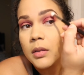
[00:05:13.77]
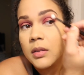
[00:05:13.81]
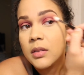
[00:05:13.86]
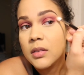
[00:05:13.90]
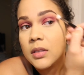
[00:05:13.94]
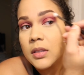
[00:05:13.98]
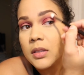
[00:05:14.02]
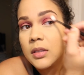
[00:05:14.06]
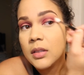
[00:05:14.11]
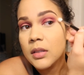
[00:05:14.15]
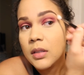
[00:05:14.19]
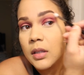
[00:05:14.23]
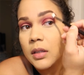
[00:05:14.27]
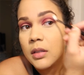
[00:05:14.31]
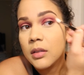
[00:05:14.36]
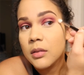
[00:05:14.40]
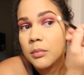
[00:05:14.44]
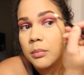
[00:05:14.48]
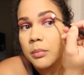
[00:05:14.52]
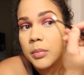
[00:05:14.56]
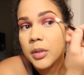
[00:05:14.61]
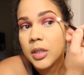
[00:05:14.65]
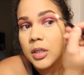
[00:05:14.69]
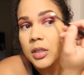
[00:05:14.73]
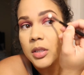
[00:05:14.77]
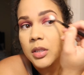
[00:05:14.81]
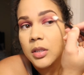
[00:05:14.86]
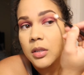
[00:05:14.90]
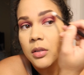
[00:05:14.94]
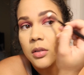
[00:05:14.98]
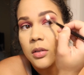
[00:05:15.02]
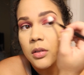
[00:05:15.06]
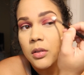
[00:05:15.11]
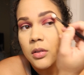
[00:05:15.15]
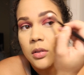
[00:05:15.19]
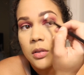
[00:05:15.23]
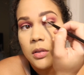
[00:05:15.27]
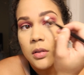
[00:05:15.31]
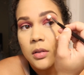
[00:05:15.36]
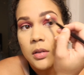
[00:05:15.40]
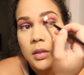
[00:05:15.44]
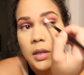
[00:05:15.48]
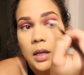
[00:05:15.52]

This is a nice peachy color.